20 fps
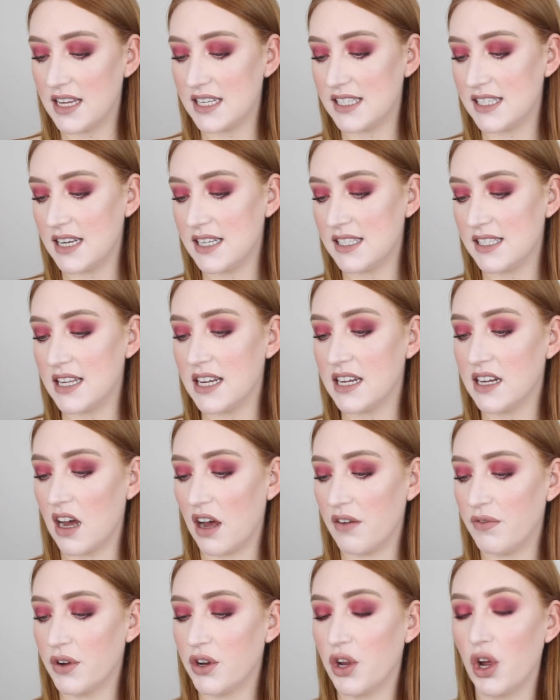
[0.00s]
This is the
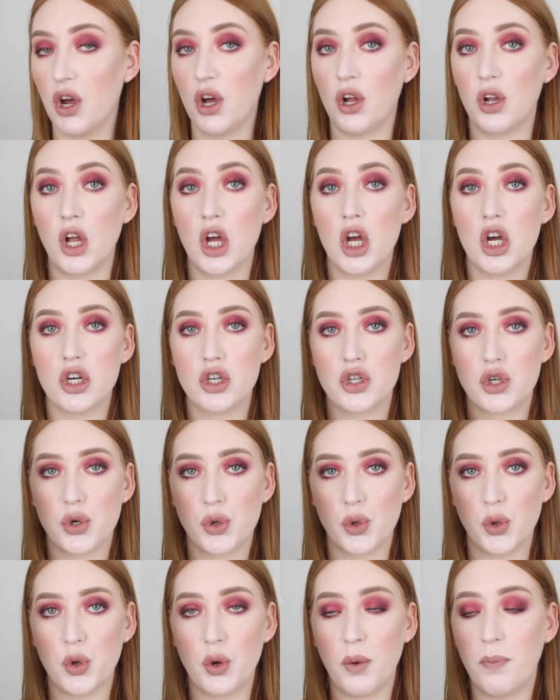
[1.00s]
CoverGirl
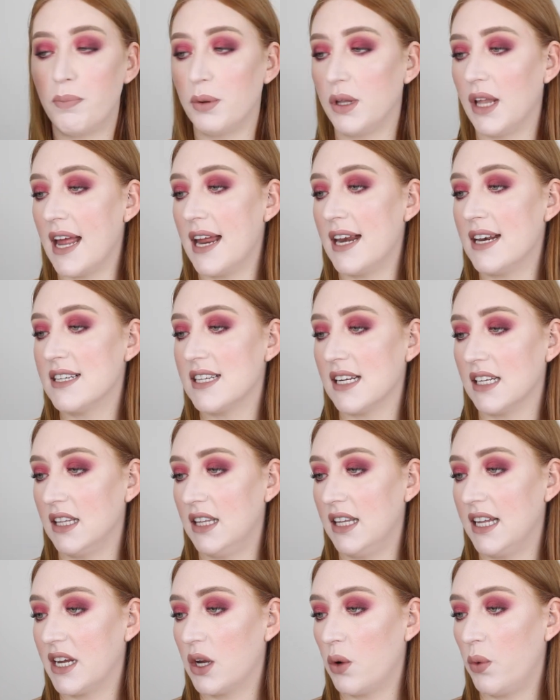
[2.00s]
True Blend
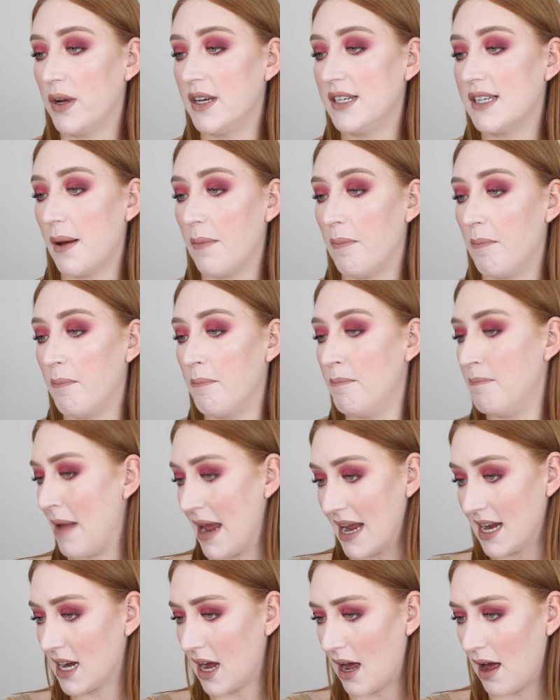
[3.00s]
Liquid
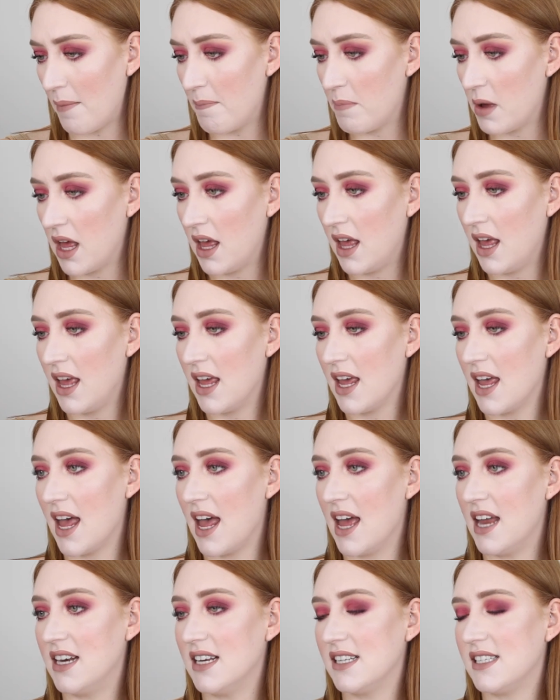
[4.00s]
Makeup,
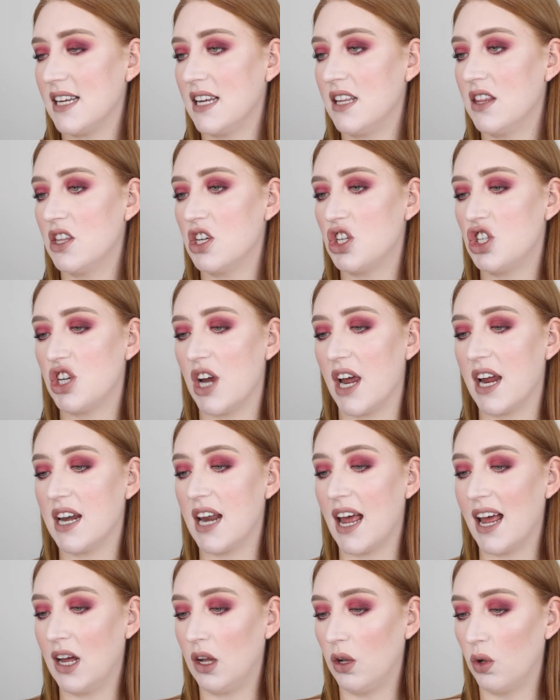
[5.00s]
and it's in the
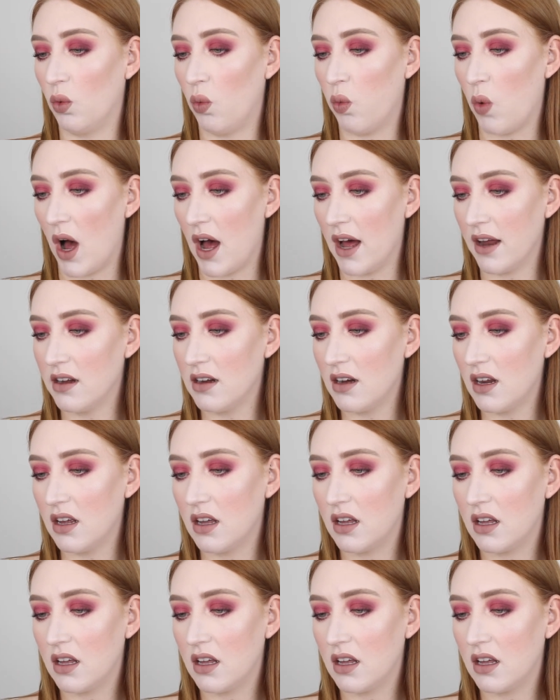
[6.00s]
shade L1.